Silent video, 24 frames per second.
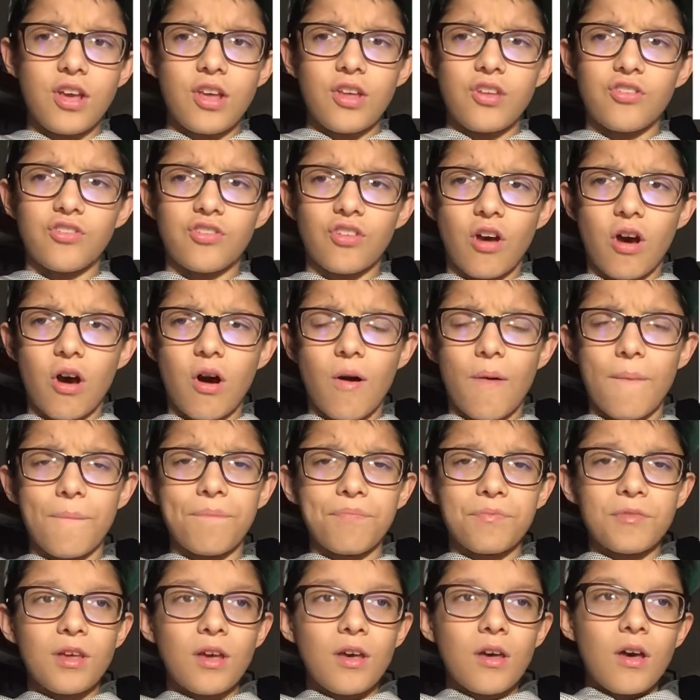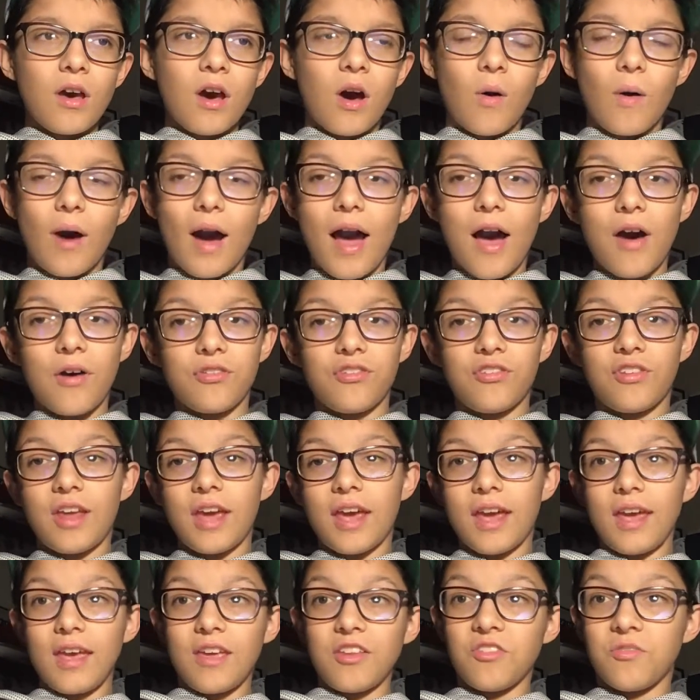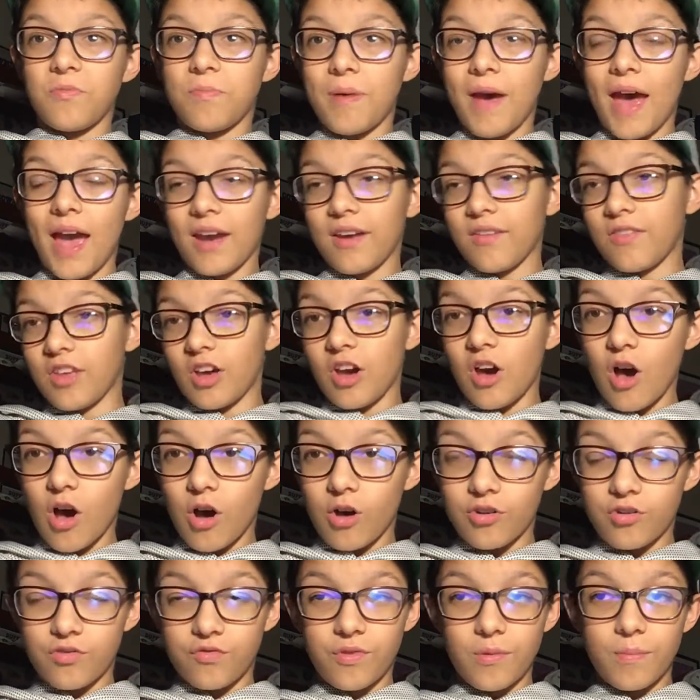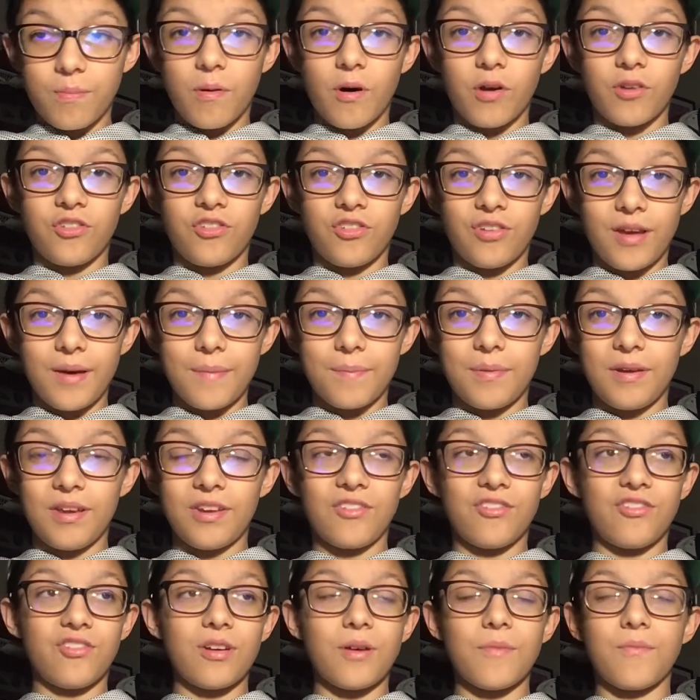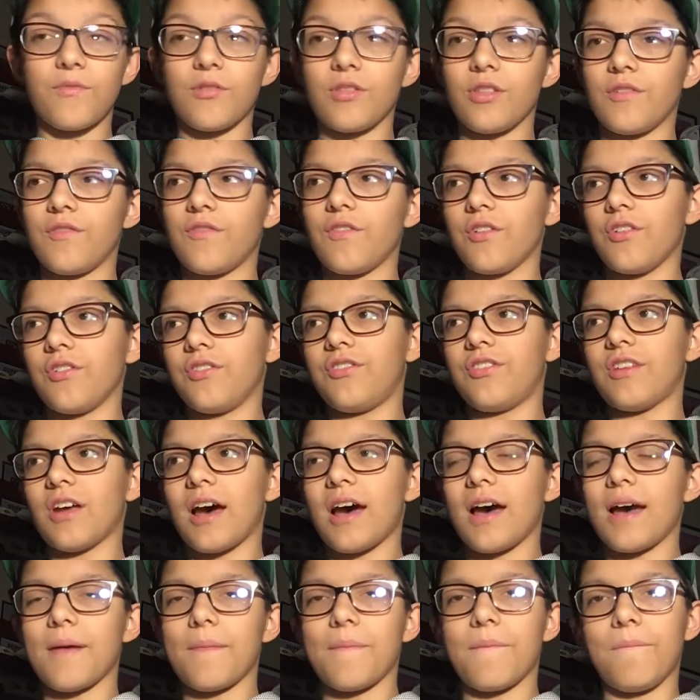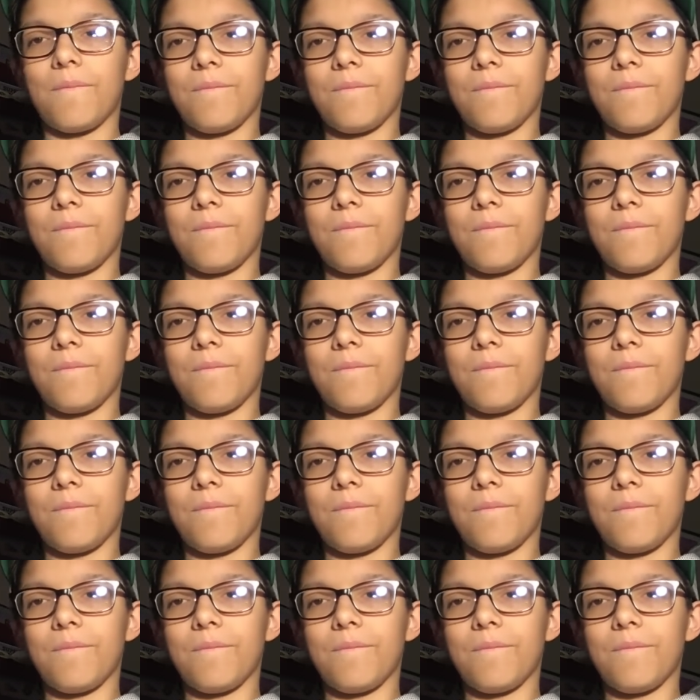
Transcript: So Ohio State is back in the college football championship for the first time.